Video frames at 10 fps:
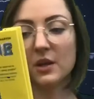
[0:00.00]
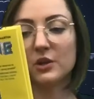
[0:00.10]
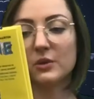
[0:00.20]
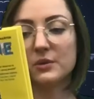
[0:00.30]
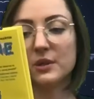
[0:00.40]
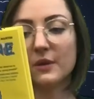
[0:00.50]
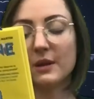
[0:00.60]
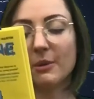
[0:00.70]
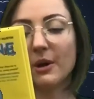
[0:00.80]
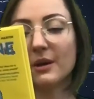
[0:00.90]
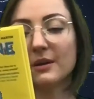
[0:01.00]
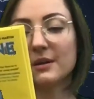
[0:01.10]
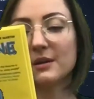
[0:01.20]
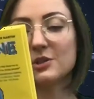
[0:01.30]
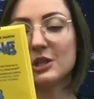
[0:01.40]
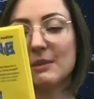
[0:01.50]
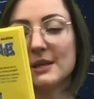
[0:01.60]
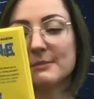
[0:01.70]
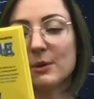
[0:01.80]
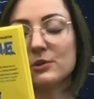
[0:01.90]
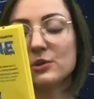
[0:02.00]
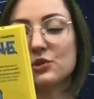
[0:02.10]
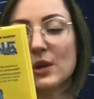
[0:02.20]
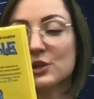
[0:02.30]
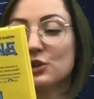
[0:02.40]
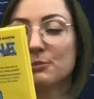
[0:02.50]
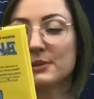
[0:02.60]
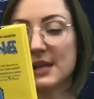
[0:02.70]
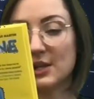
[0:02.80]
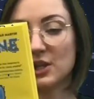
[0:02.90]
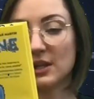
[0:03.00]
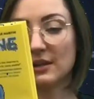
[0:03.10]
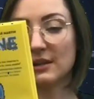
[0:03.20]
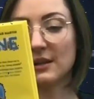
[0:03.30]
Use the Green Book, GMA's most treasured possession.